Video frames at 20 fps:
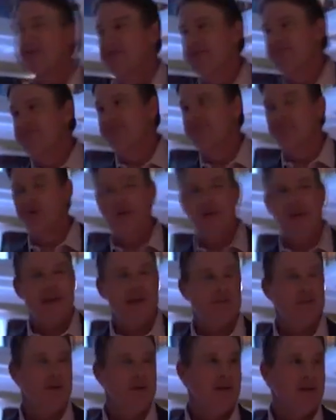Okay. I gave
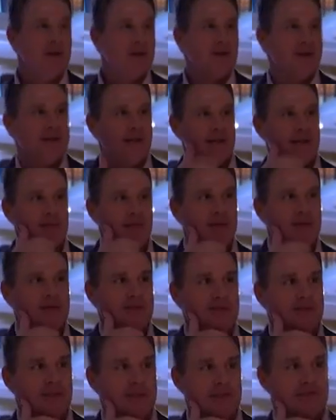meal number take the buses, sir.